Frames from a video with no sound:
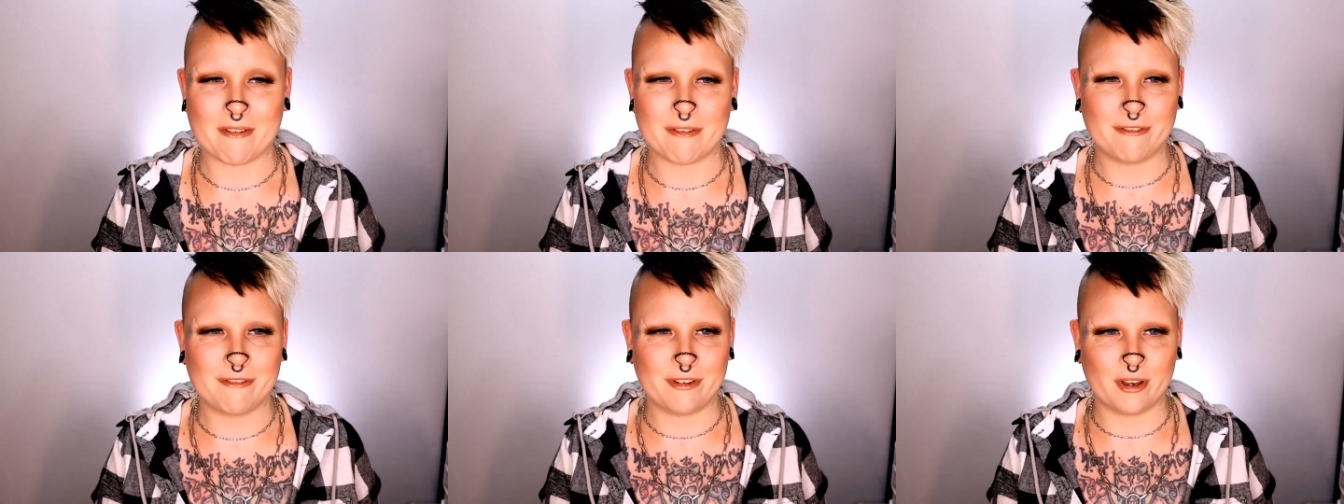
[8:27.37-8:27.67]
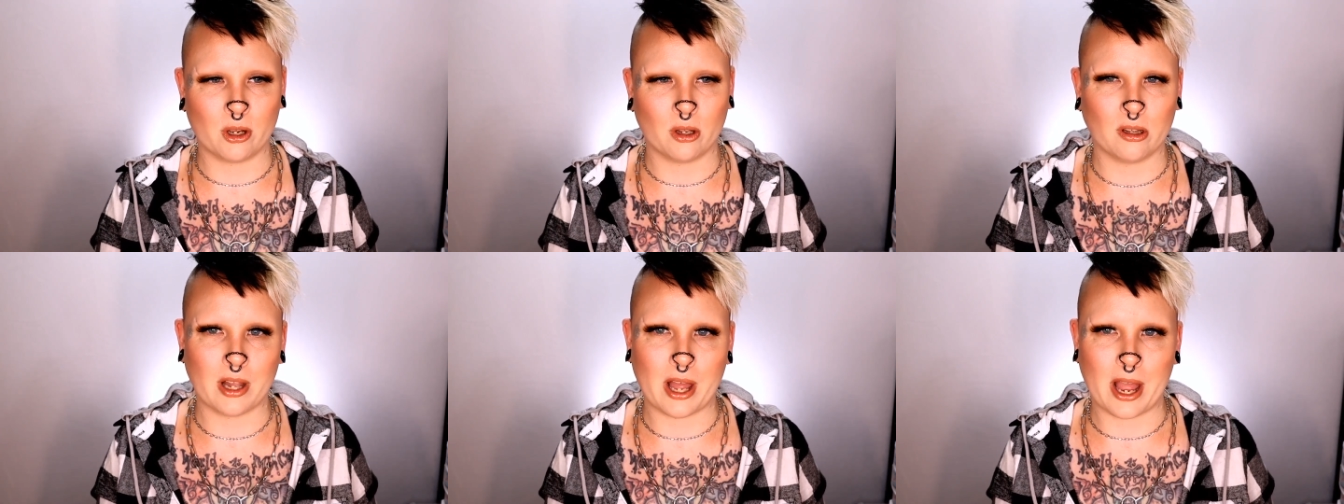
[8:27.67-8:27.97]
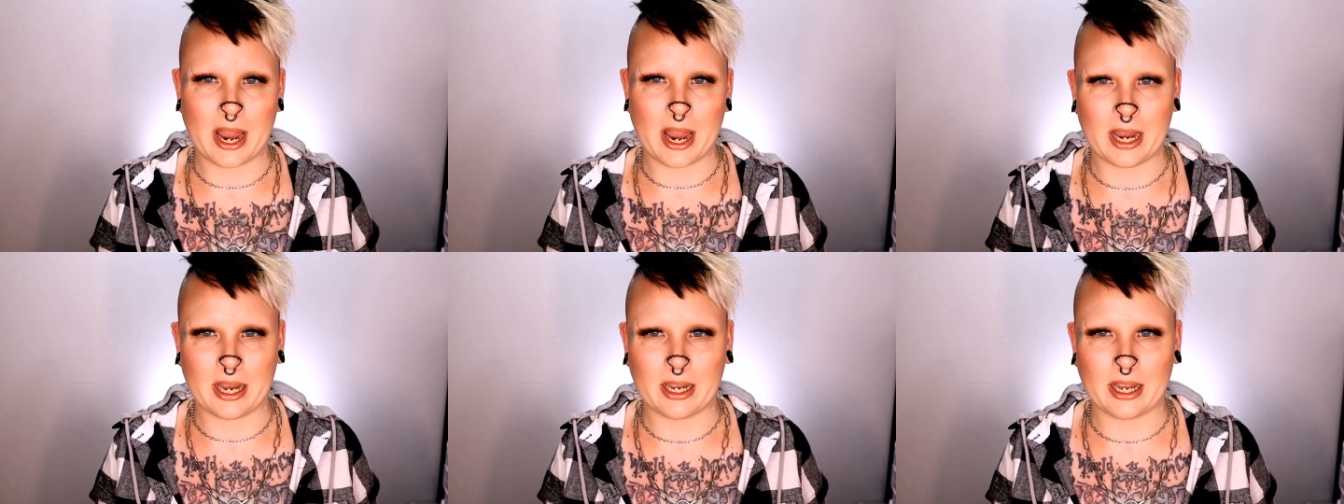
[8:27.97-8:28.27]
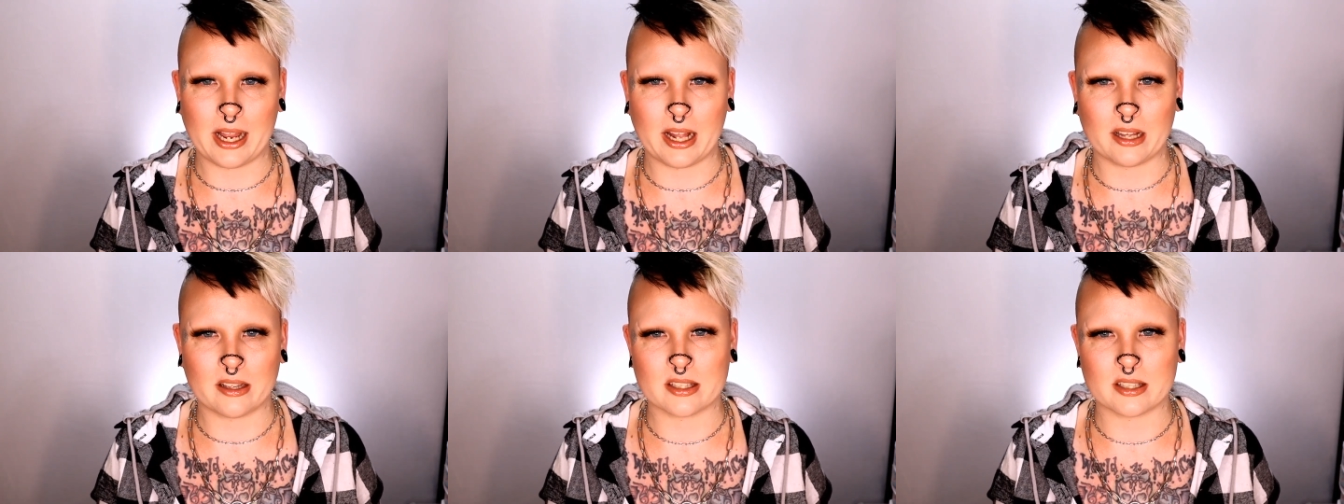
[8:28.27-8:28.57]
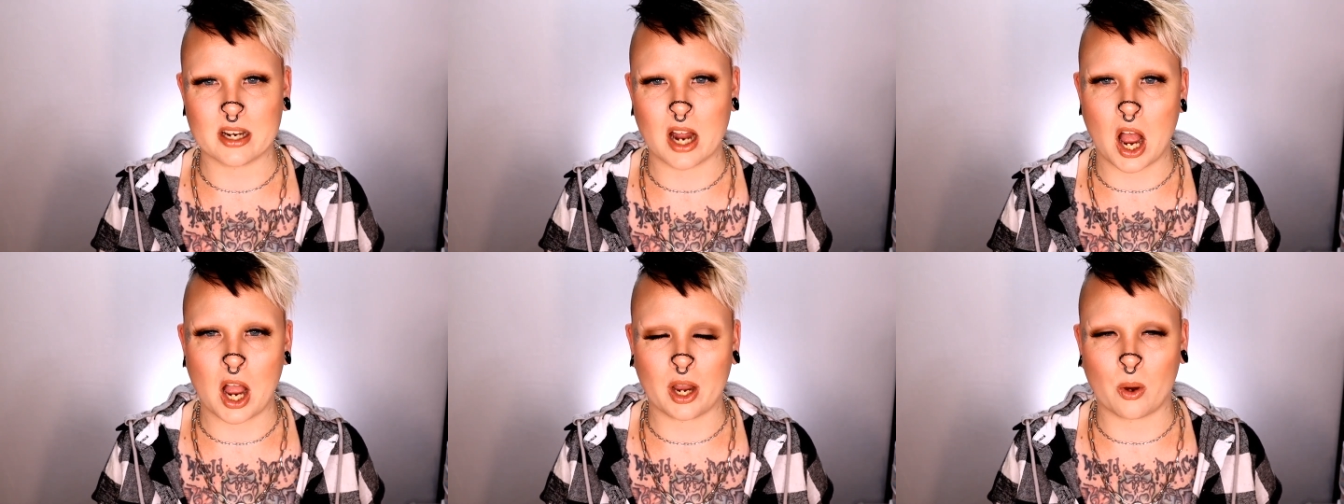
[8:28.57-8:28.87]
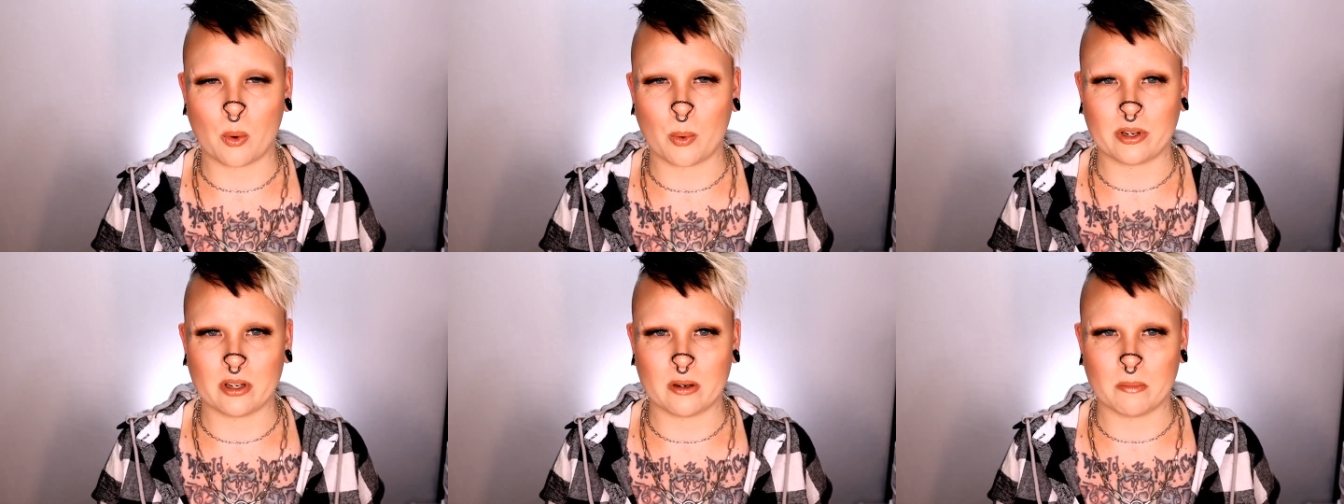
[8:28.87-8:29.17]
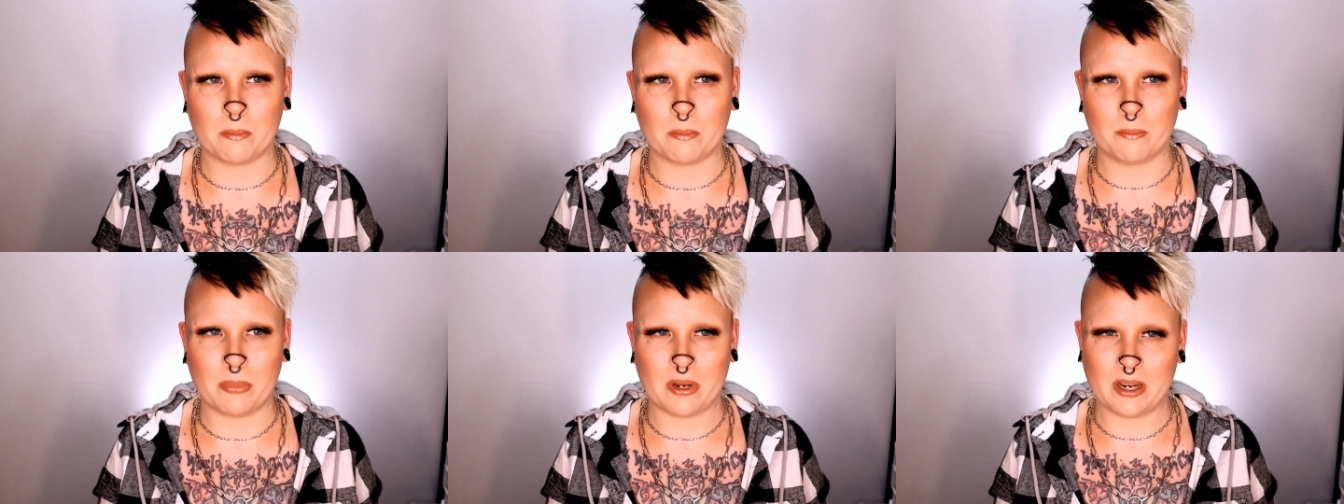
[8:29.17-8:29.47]
I feel like it's not
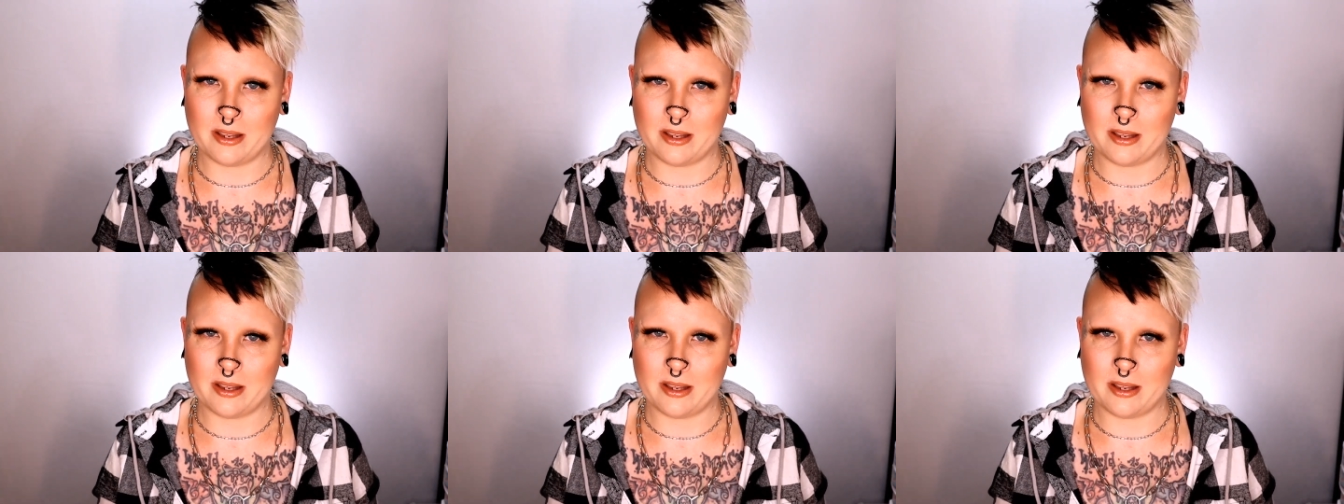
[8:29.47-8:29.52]
going to